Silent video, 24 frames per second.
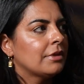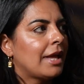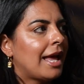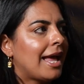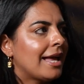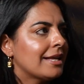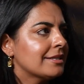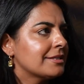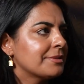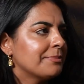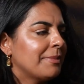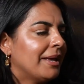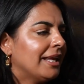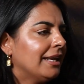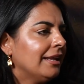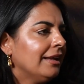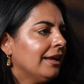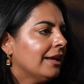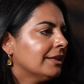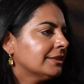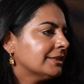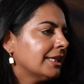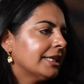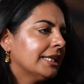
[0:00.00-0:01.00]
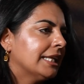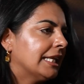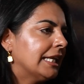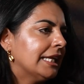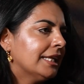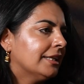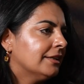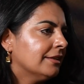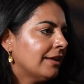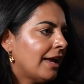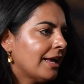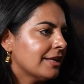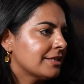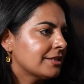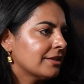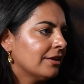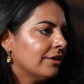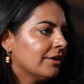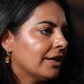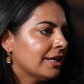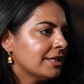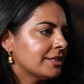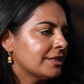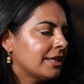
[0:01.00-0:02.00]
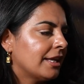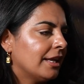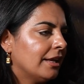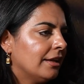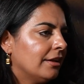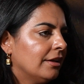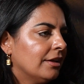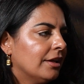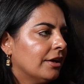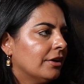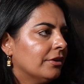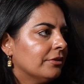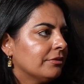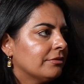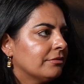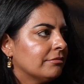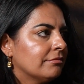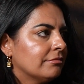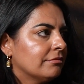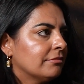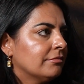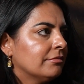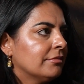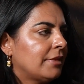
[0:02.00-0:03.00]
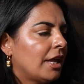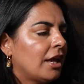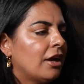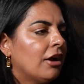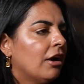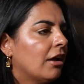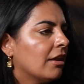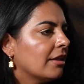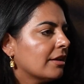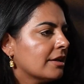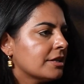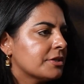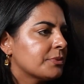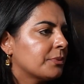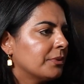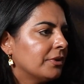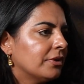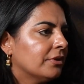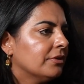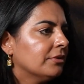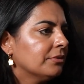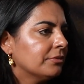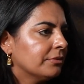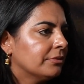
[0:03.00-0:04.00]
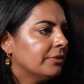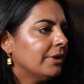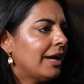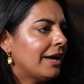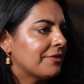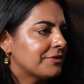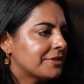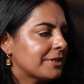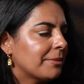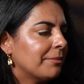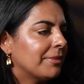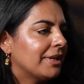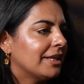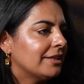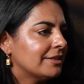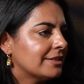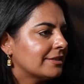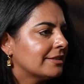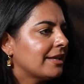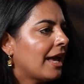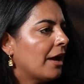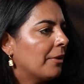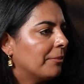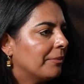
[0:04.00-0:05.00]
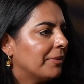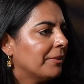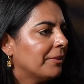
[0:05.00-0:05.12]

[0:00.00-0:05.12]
As many as they need, as long as they, you know, they call us, we'll have somebody to help